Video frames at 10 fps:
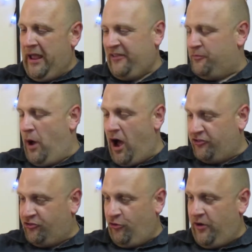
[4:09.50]

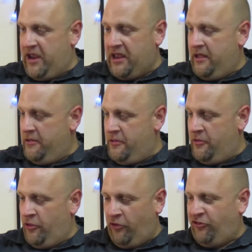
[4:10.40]
posturing.
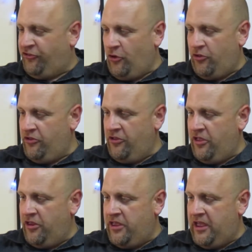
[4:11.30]
Just
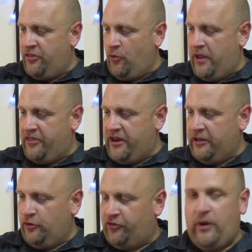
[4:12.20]
in the end, the way that it
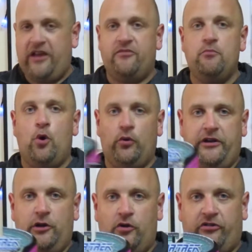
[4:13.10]
looks, the way it's molded
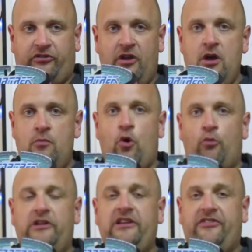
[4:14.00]
looks more
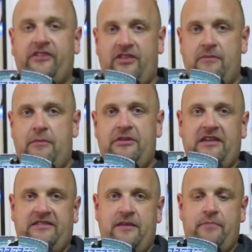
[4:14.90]
realistic than maybe they
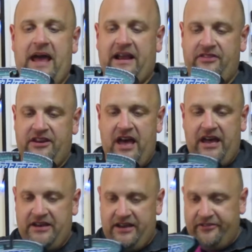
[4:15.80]
did back in the
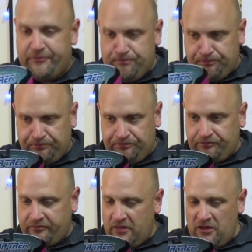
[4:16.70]
90s.
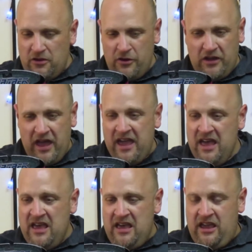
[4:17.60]
Okay,
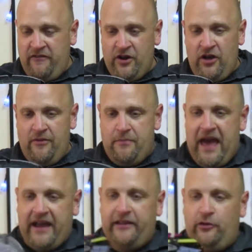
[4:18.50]
even on the
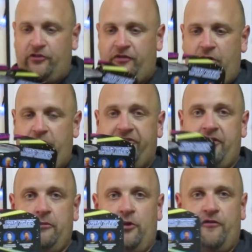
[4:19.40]
back it looks very
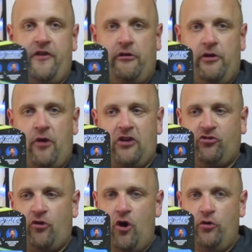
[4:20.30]
similar, very
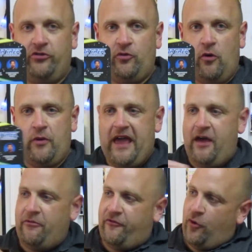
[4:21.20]
retro to what we had
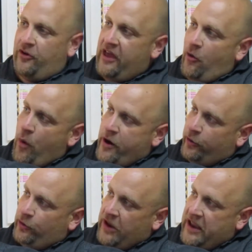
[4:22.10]
before, that weird
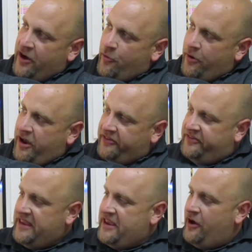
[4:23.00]
looking Enterprise
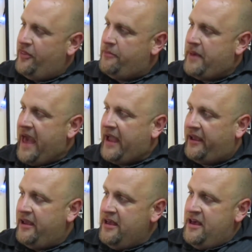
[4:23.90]
D on the back.
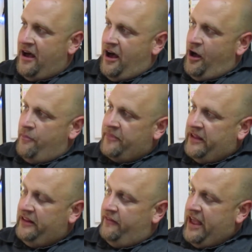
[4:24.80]
I
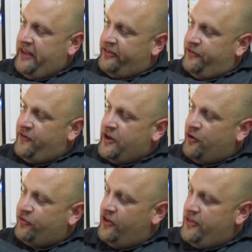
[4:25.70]
love it has the
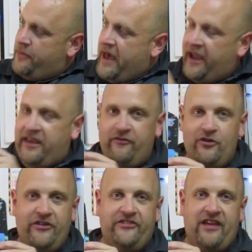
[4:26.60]
figures on the back, even though
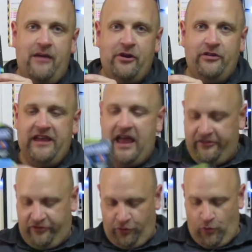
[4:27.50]
this time it only
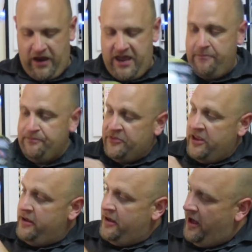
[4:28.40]
has 3. It
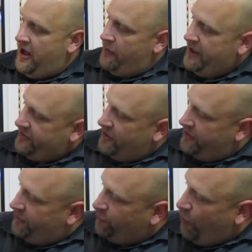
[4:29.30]
has a
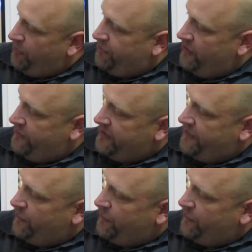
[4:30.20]
description of the different